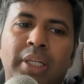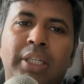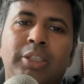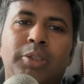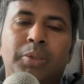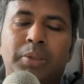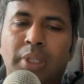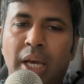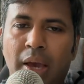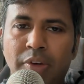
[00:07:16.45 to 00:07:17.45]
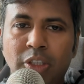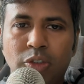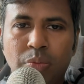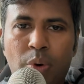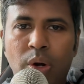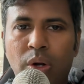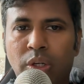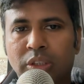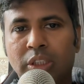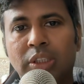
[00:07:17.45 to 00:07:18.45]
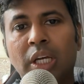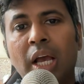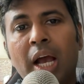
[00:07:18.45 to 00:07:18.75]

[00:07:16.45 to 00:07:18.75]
is having small losses.